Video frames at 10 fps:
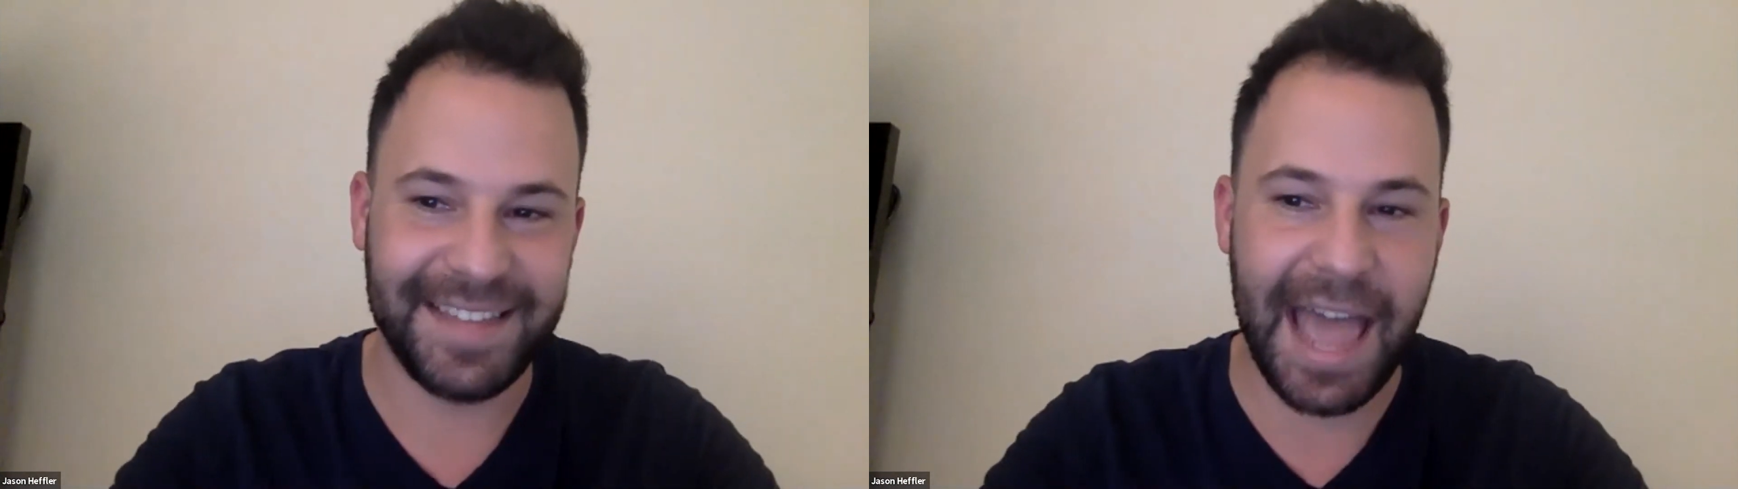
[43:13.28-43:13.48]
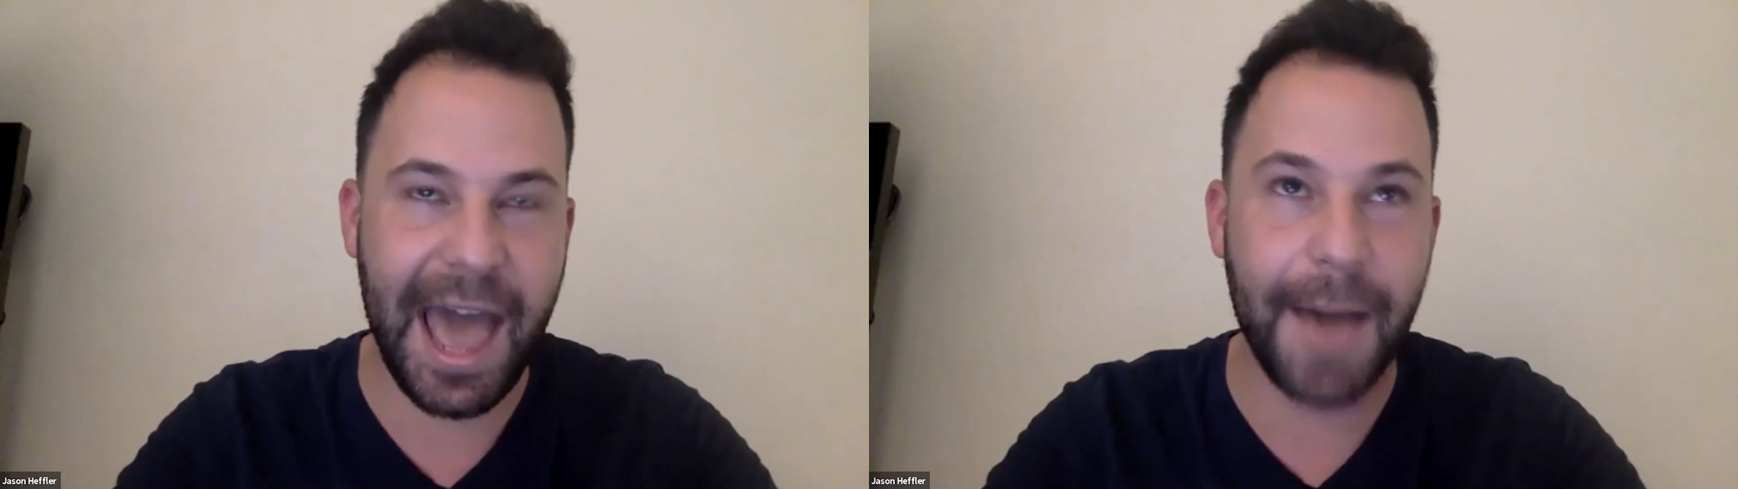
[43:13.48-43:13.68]

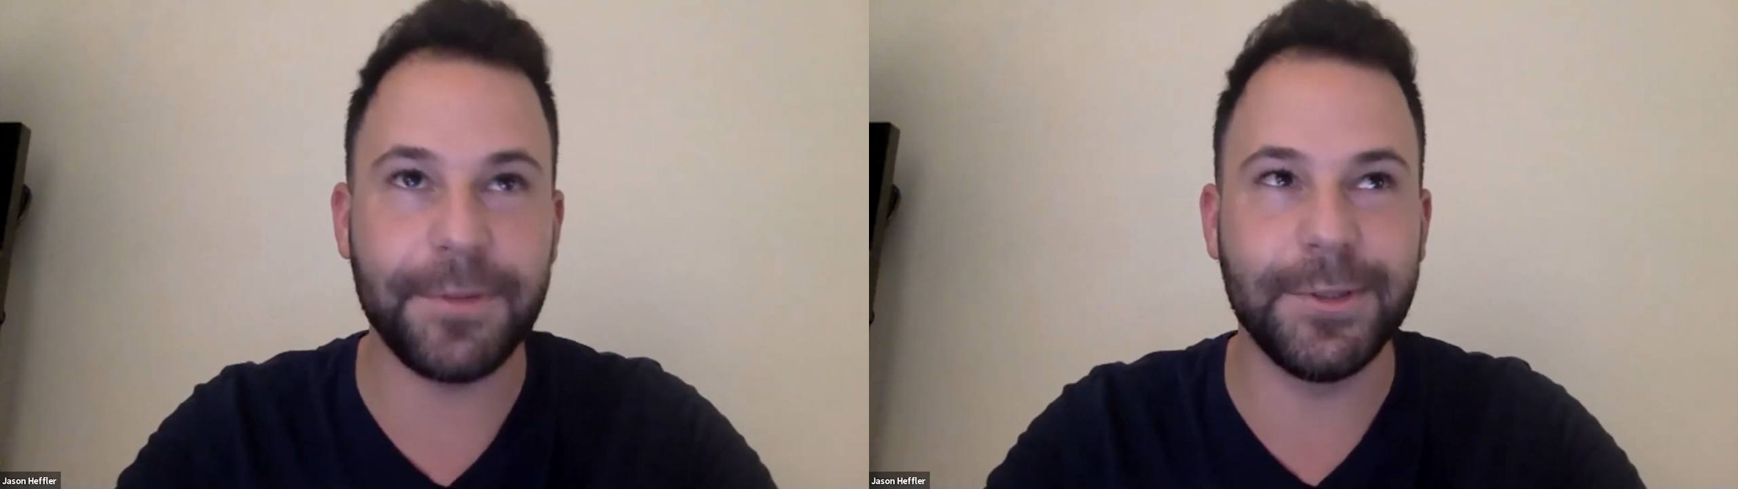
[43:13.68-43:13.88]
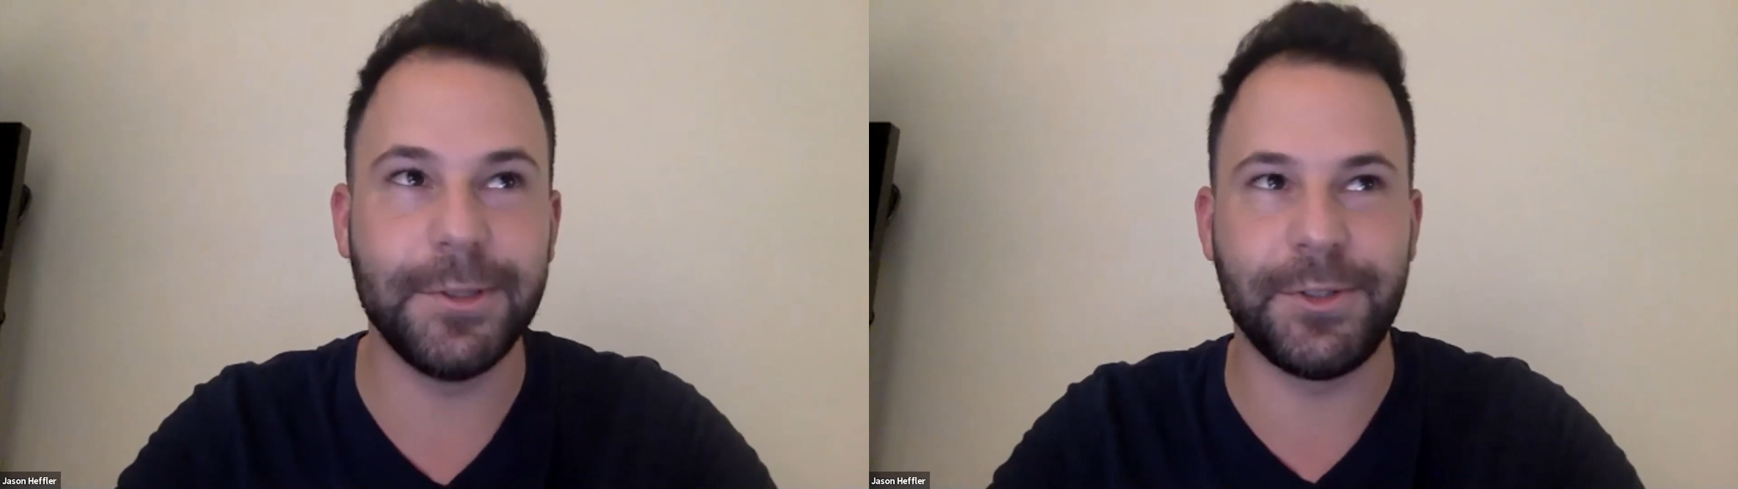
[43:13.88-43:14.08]

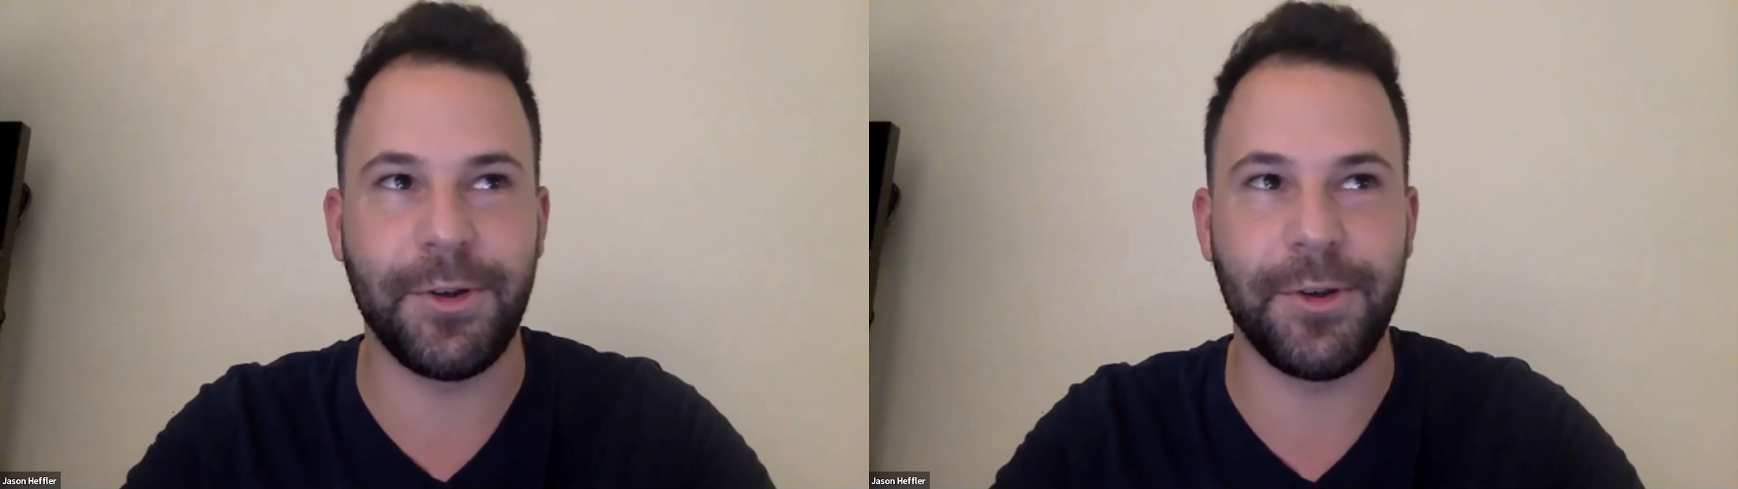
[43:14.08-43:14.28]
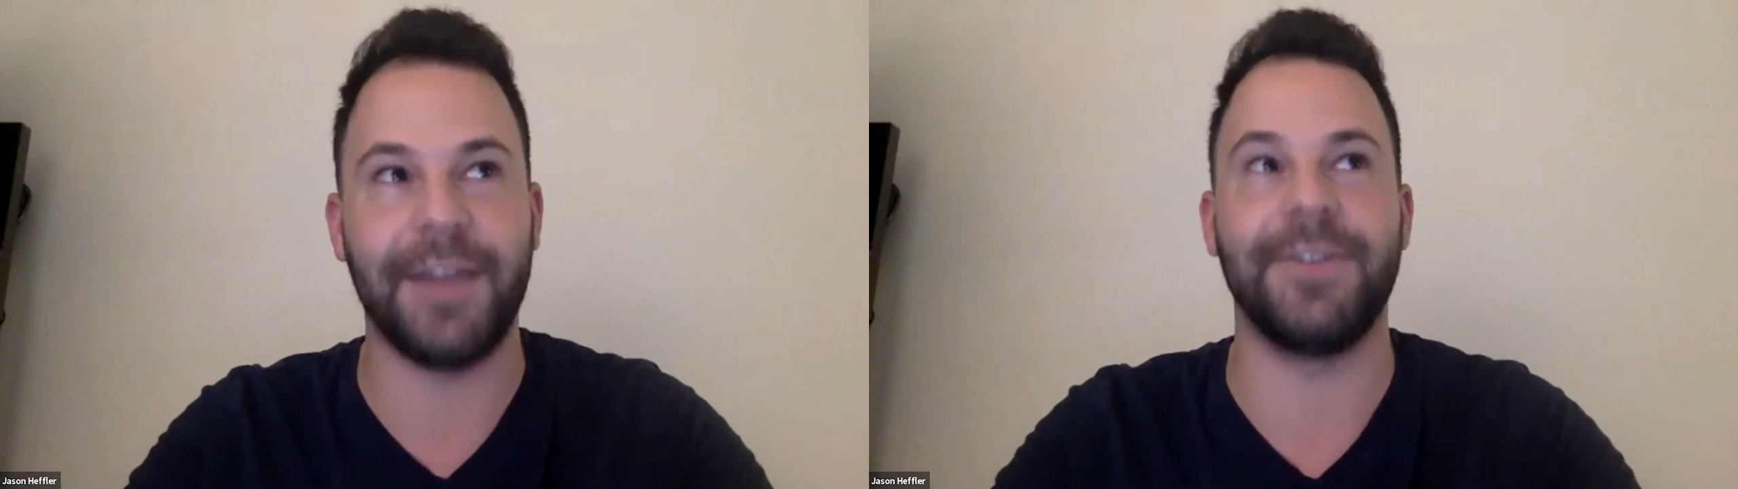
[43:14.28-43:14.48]
Absolutely
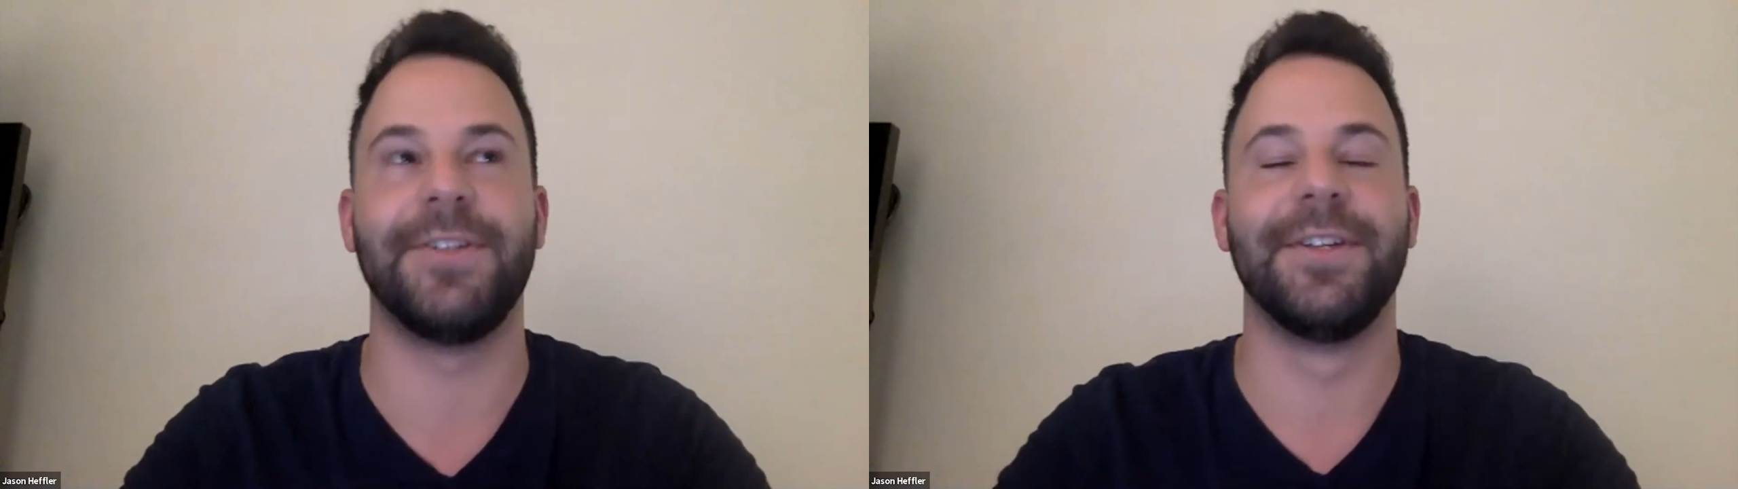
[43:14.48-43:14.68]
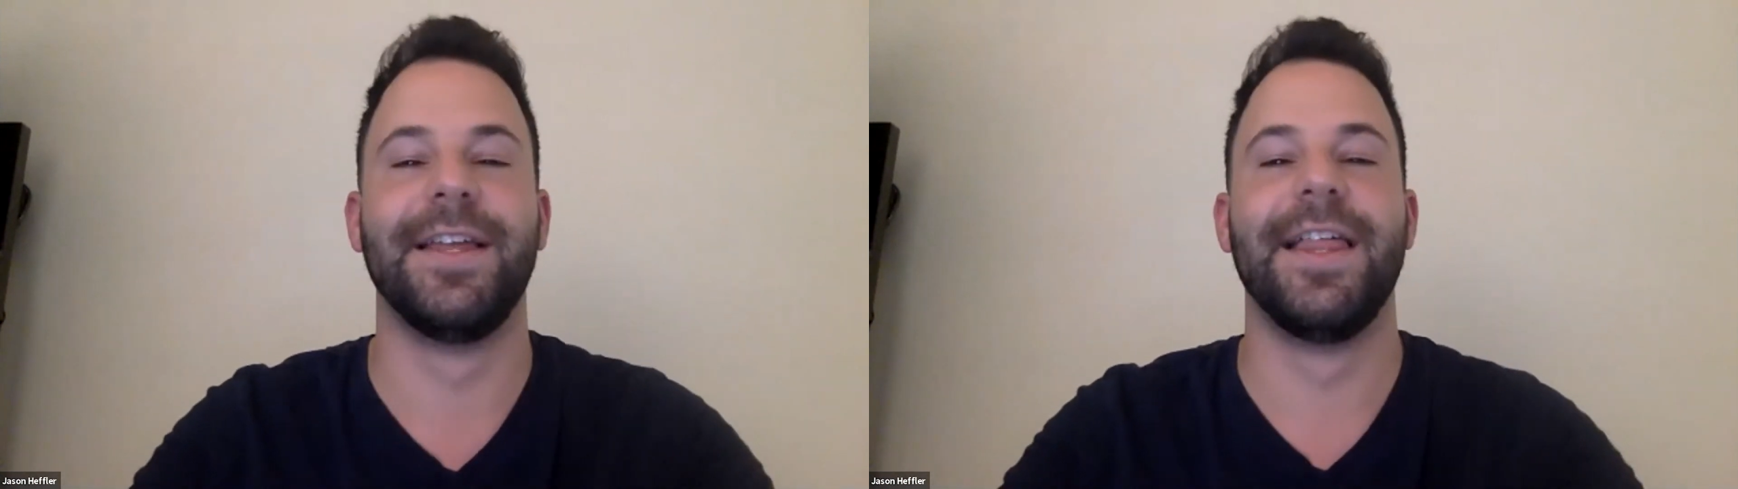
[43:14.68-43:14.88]
trash.